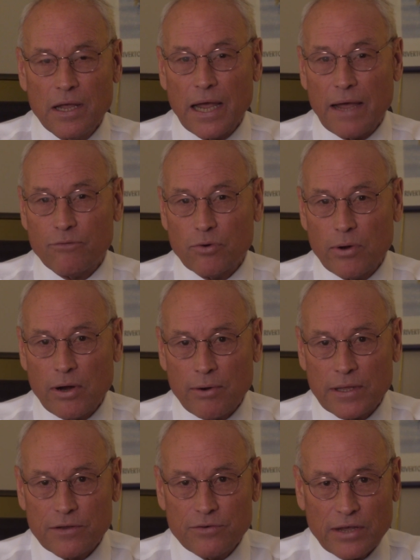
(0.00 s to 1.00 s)
After
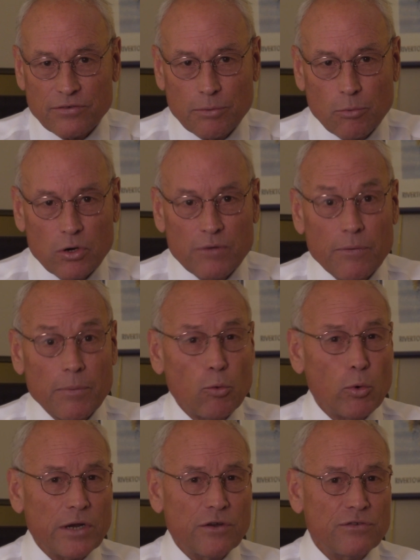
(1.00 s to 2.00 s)
hearing the testimony from the
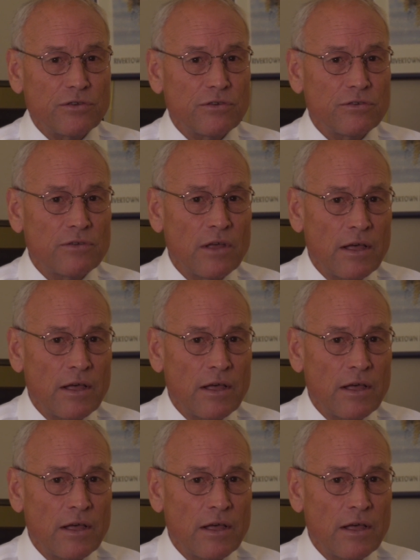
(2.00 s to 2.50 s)
witnesses,